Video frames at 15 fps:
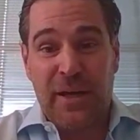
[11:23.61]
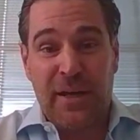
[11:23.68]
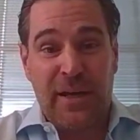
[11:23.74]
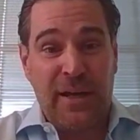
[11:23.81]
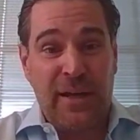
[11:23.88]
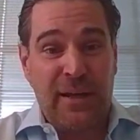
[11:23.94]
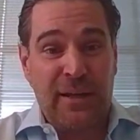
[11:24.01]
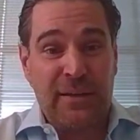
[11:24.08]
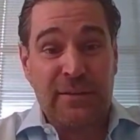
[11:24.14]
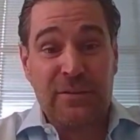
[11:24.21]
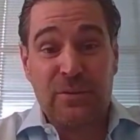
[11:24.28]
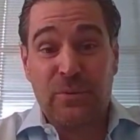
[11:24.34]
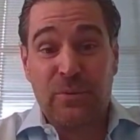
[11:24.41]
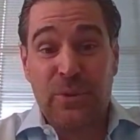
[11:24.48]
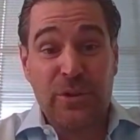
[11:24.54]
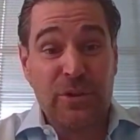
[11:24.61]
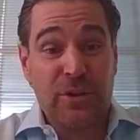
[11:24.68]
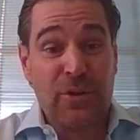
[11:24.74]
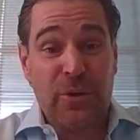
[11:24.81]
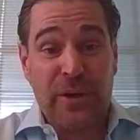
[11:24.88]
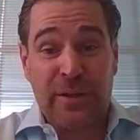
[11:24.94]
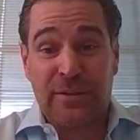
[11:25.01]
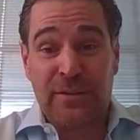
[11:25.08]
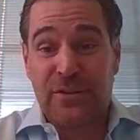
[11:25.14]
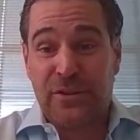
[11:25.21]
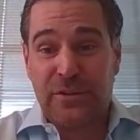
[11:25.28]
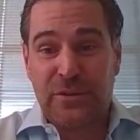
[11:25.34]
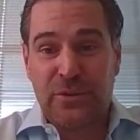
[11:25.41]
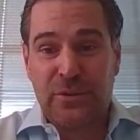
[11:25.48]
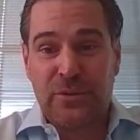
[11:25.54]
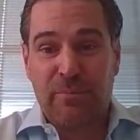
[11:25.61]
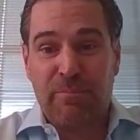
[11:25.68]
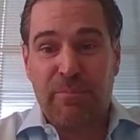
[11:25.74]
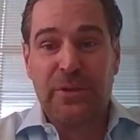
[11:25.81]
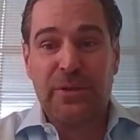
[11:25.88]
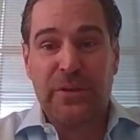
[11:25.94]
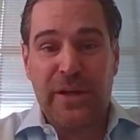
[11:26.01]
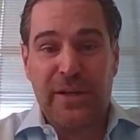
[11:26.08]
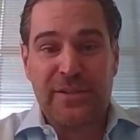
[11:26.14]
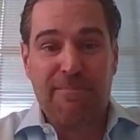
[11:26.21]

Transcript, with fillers: and we are going to build as